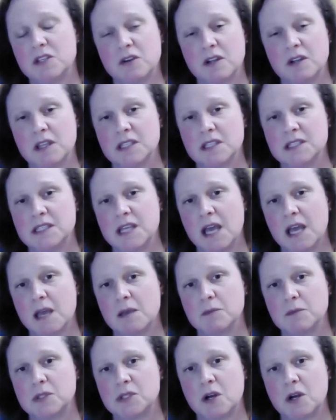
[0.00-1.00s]
during this
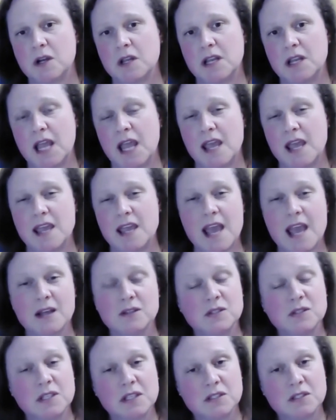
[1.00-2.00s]
time started a
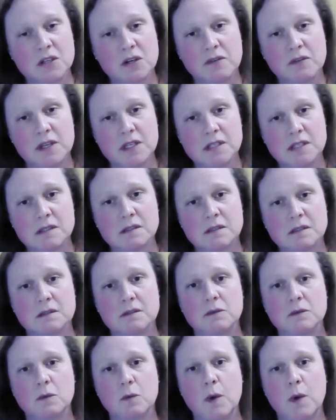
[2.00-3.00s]
counseling service
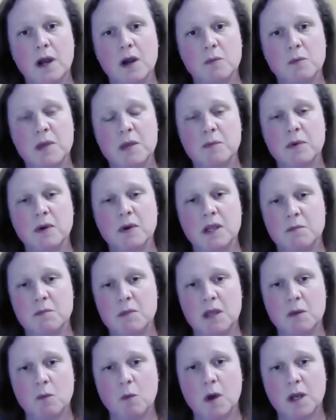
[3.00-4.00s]
where people can
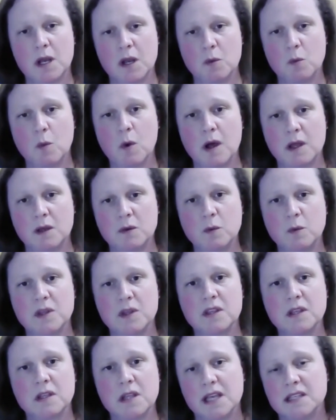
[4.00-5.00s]
meet one-on-one with
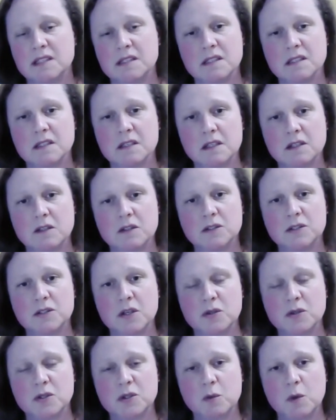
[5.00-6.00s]
a licensed clinical
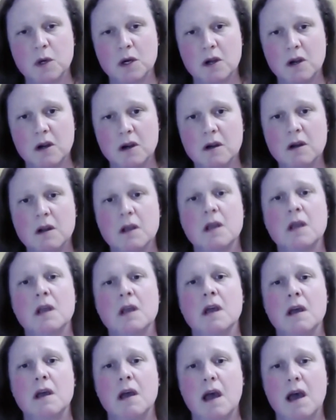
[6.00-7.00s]
social worker
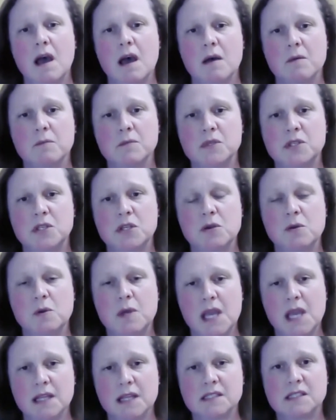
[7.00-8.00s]
to
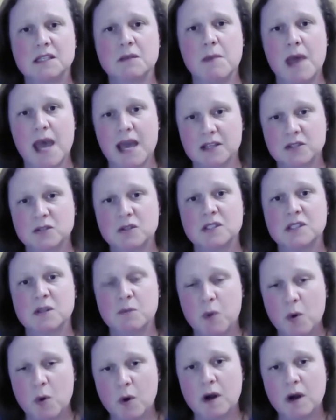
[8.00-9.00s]
get some extra
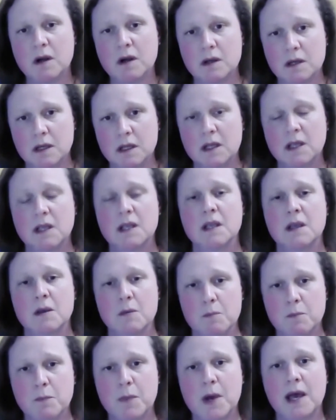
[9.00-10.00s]
support.
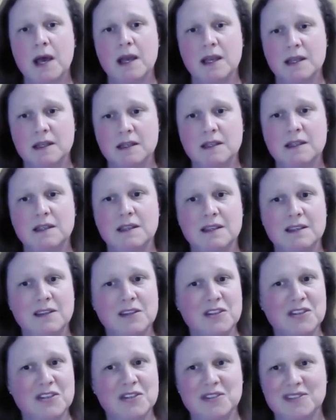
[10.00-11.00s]
But
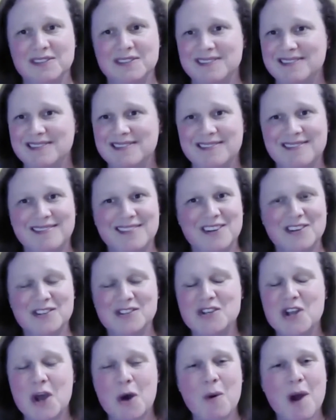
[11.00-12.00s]

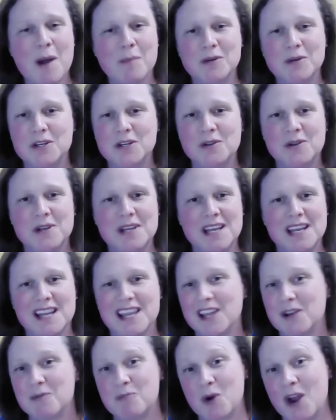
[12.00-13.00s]
there's no opportunity to
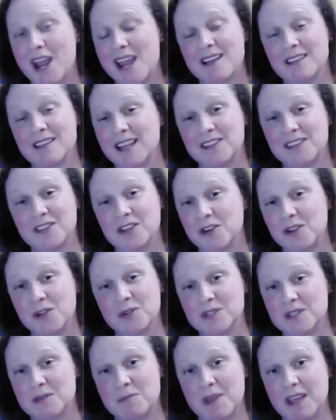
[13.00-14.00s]
get a break like there
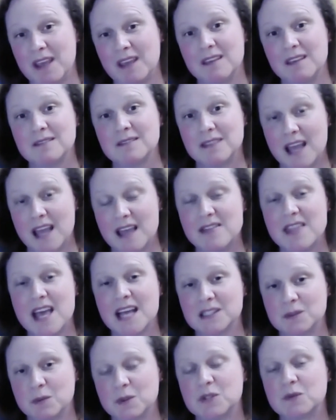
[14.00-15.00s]
used to be. And
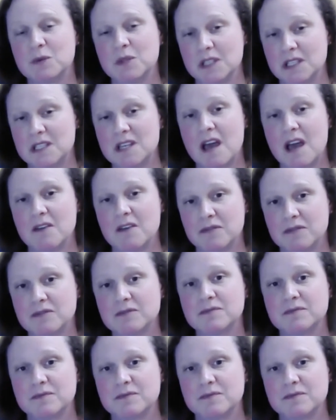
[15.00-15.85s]
that's what's really tough.